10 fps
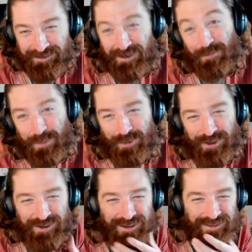change my
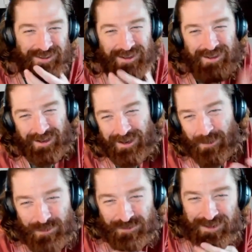product? Yeah. Uh,
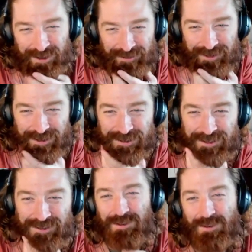which sounds like
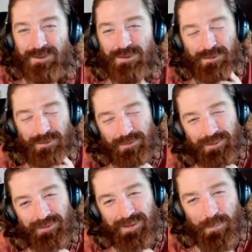you, you yeah. use the
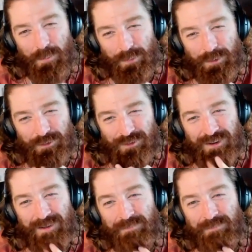same approach.